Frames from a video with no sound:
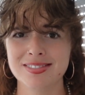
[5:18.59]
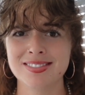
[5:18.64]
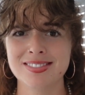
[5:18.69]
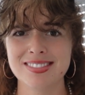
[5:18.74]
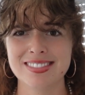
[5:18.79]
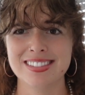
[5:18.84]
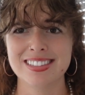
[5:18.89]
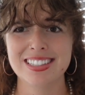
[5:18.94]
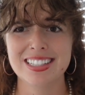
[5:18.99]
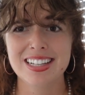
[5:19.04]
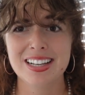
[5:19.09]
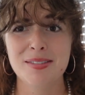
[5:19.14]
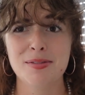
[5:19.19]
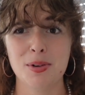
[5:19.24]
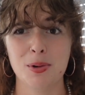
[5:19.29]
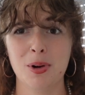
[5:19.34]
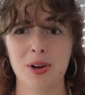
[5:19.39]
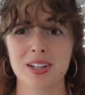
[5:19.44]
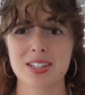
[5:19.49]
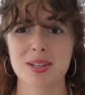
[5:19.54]
If
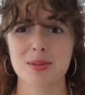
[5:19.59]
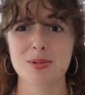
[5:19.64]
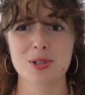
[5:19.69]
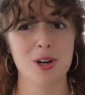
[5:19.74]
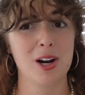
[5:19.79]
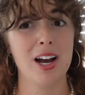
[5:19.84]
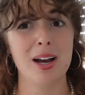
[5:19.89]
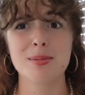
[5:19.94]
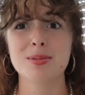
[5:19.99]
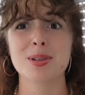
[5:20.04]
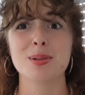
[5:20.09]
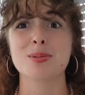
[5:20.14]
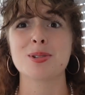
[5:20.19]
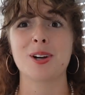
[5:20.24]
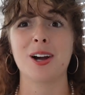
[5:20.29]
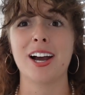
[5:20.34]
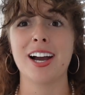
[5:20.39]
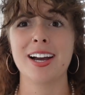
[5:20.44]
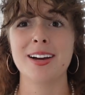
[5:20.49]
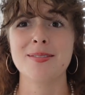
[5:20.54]
you wanna
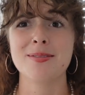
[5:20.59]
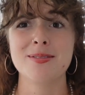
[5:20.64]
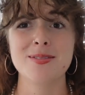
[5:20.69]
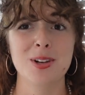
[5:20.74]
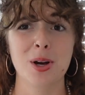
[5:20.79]
subscribe,